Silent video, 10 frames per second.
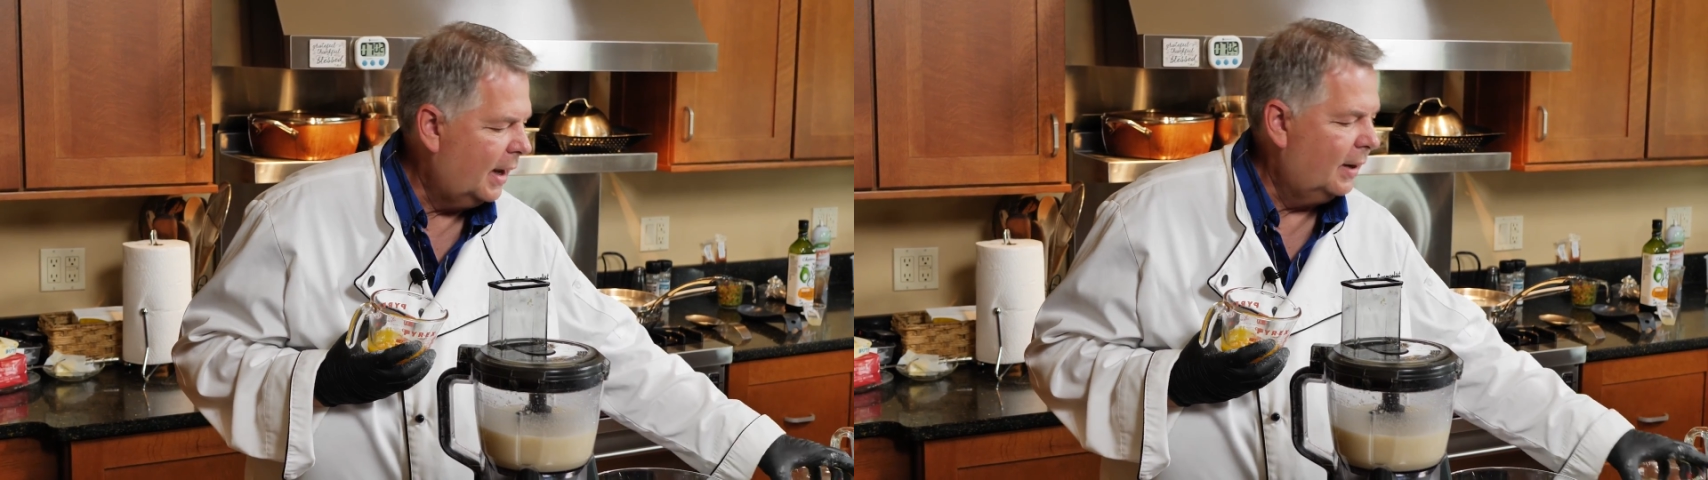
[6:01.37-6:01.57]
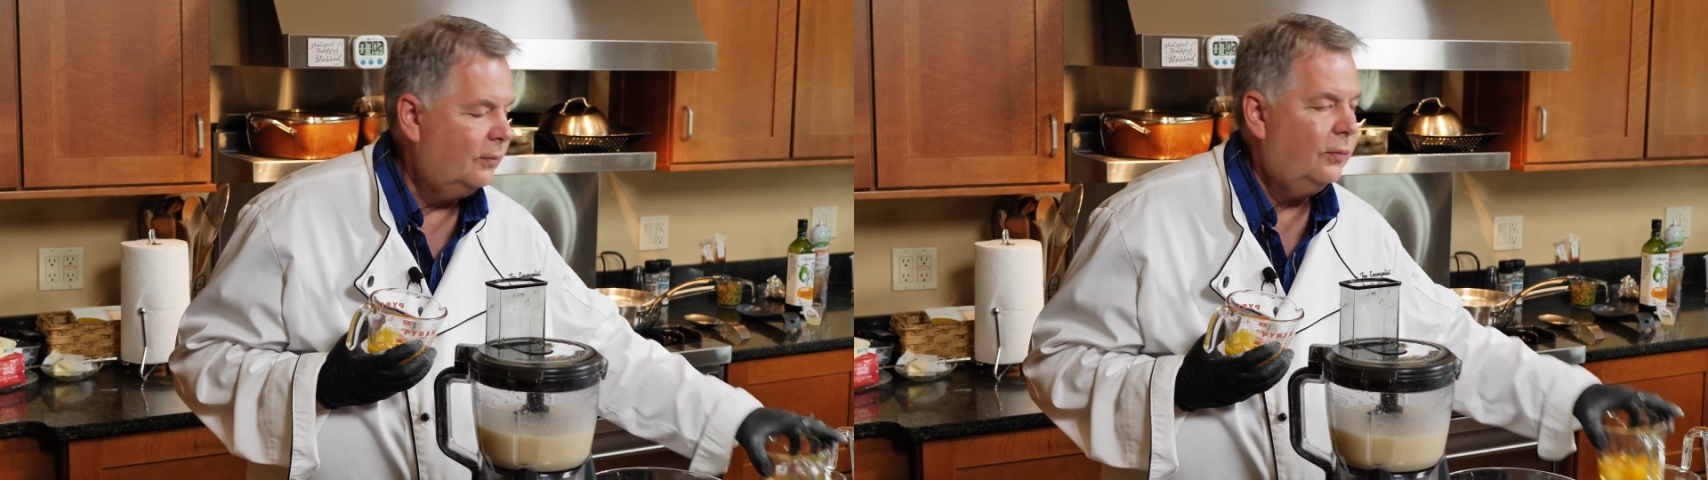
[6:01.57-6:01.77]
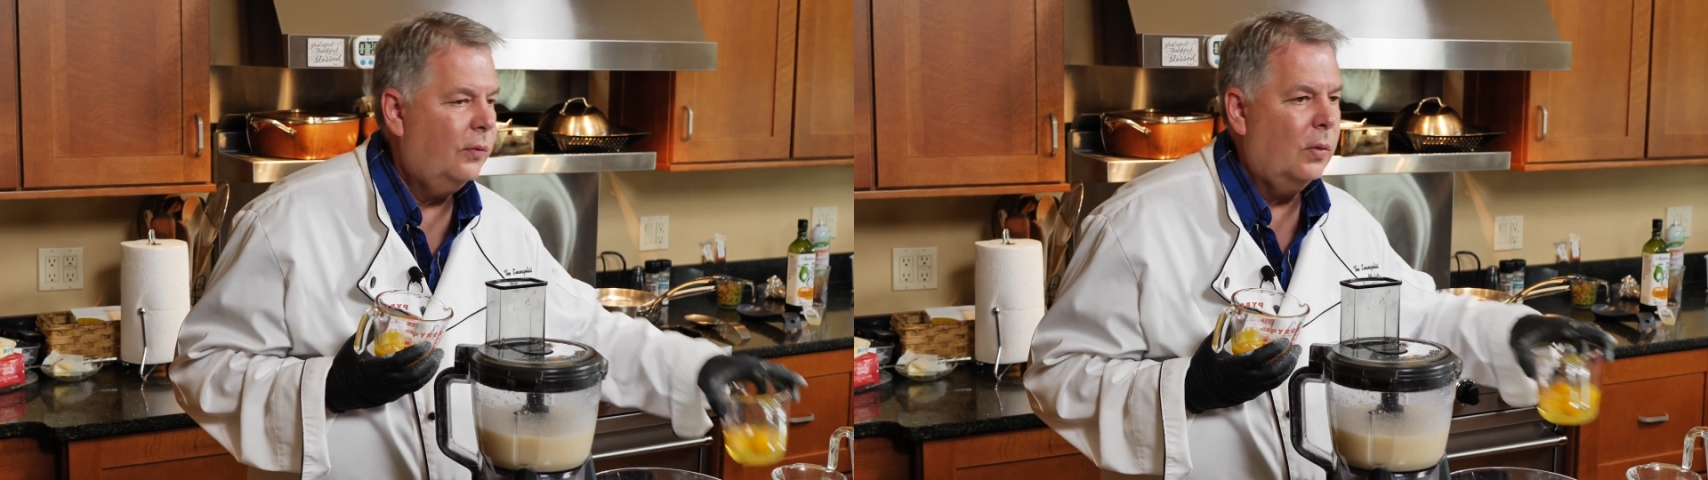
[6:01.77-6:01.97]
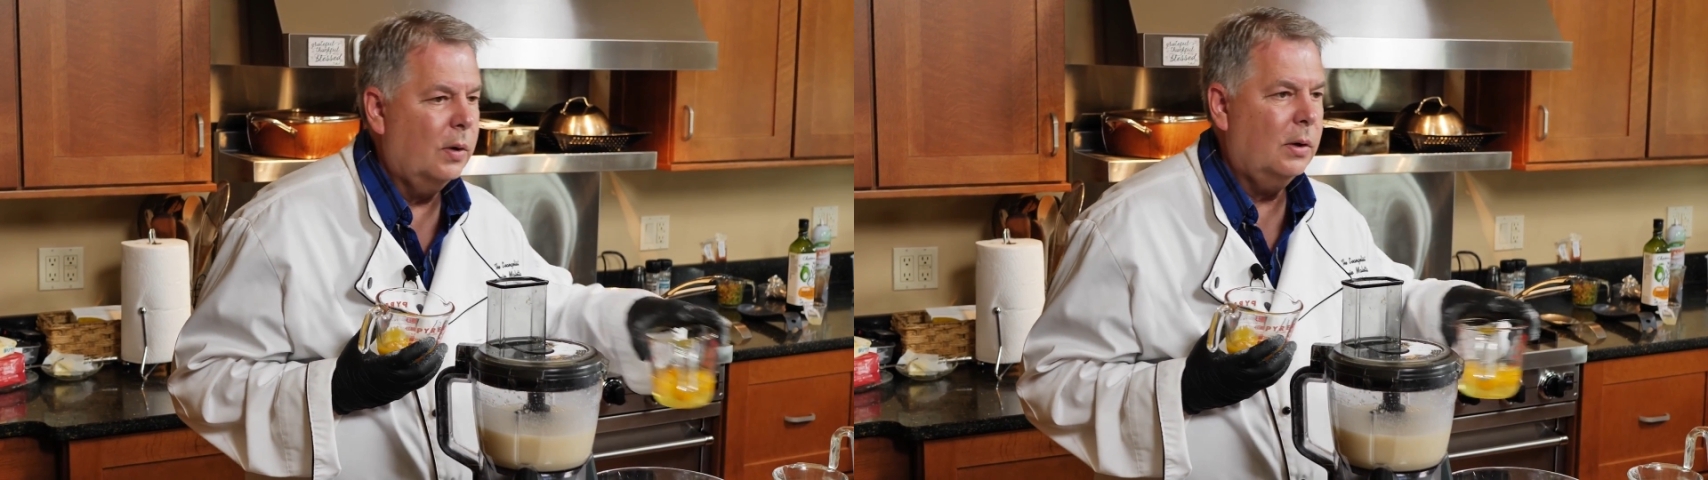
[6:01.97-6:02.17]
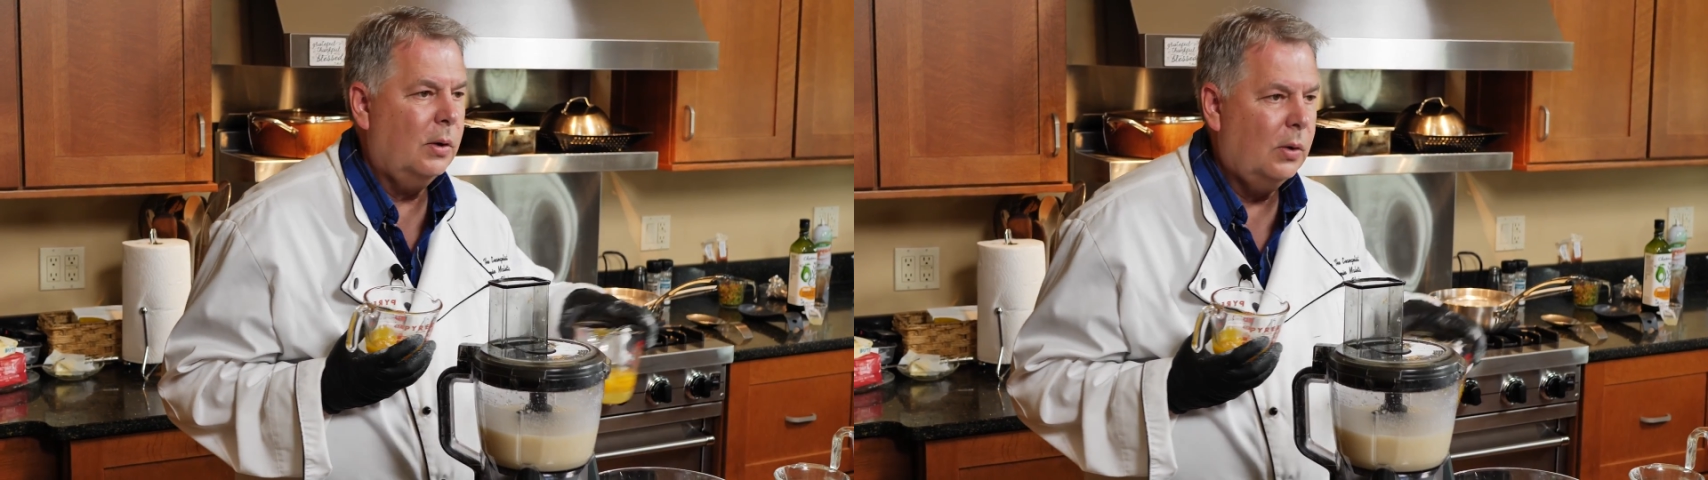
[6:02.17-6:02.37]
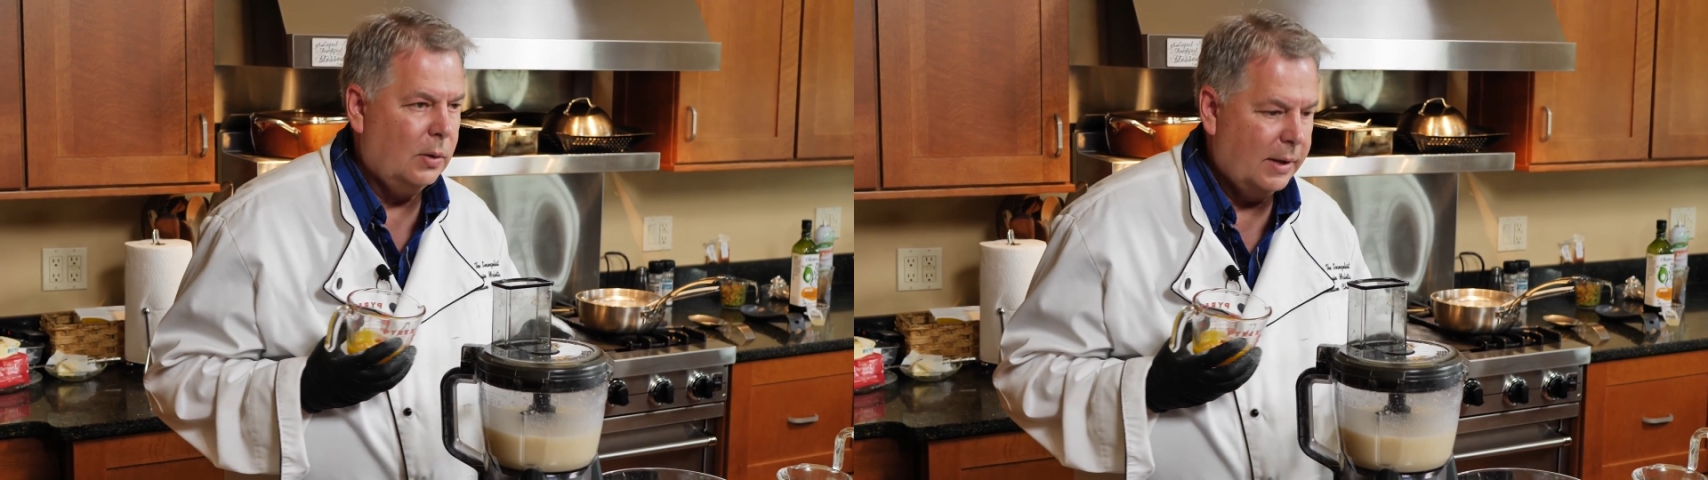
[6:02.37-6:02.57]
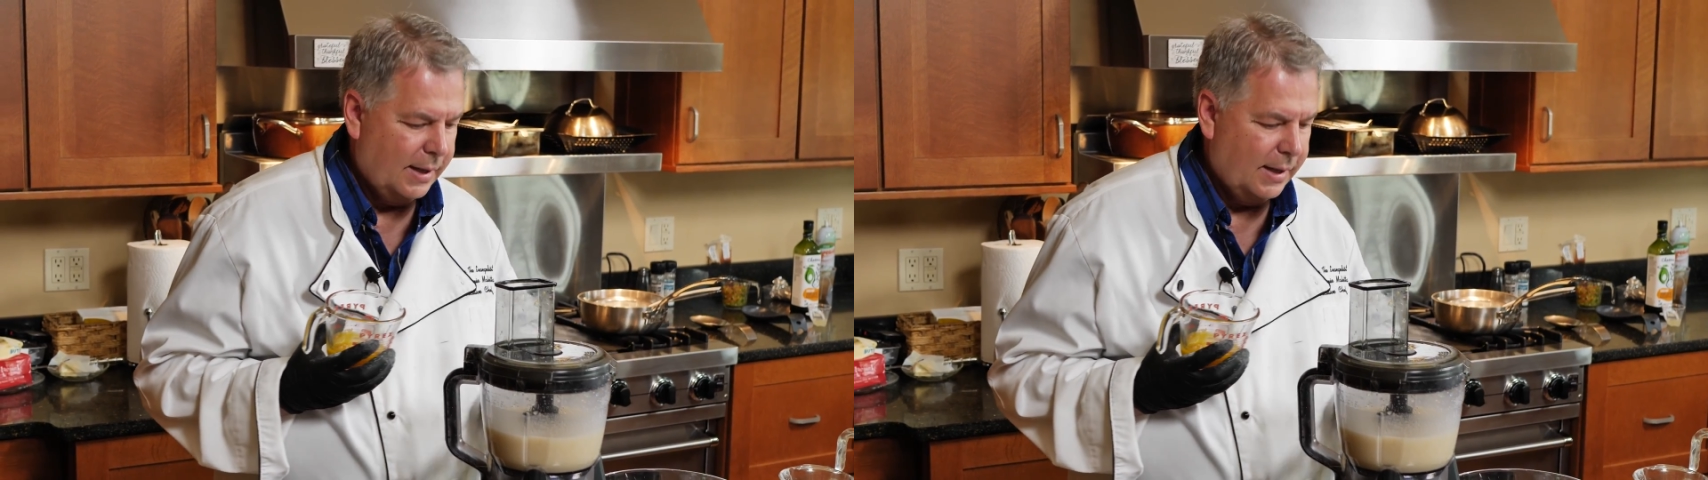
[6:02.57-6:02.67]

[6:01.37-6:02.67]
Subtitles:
and 4 whole